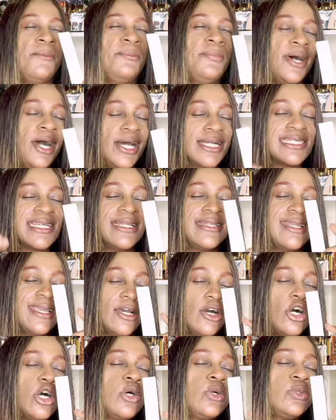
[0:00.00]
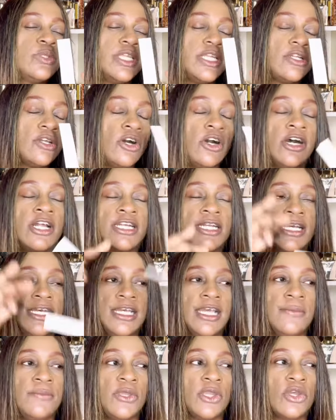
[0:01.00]
but they're holding on
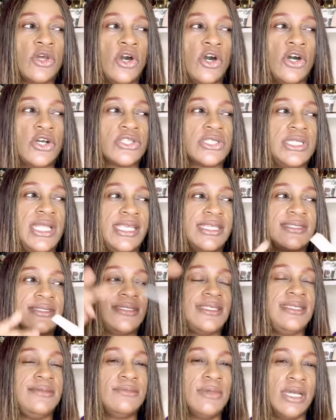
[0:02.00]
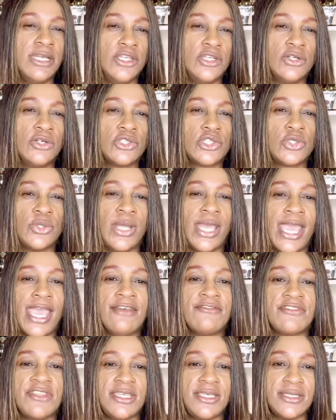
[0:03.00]
because they seem, you know, to
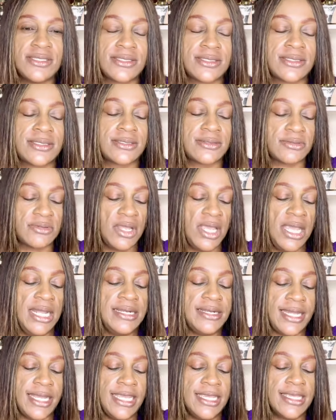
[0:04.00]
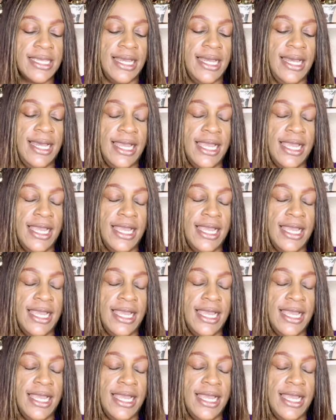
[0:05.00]
have these like